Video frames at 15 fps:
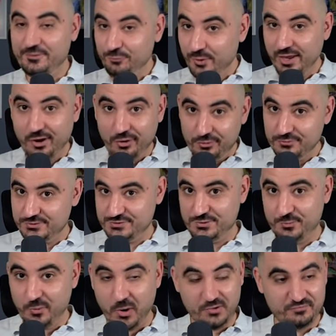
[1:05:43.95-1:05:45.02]
And we
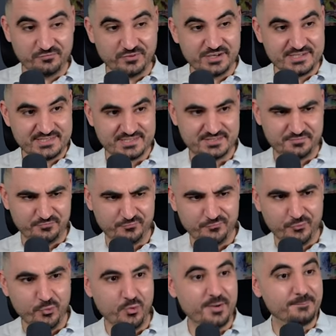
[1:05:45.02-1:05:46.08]
also won versus
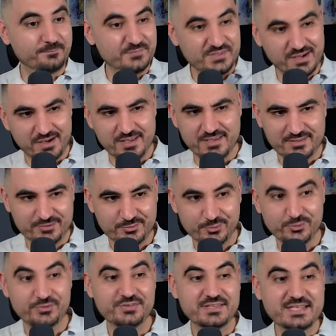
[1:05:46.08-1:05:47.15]
Fulham three
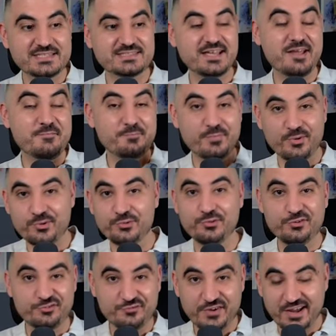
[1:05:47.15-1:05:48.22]
two. This time
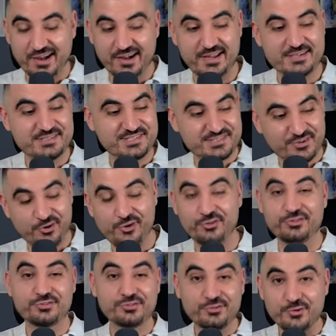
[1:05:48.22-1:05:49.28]
Bruno Fernandes
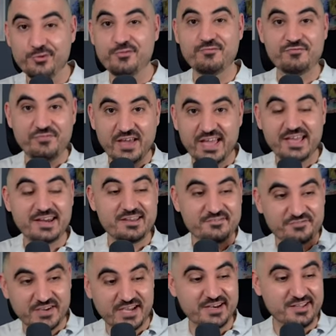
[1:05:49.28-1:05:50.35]
scored two very,
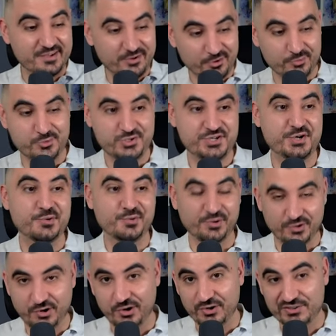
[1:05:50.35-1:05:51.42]
very crucial
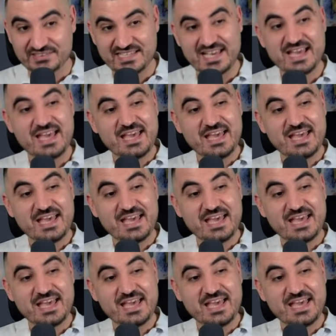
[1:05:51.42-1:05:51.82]
goals.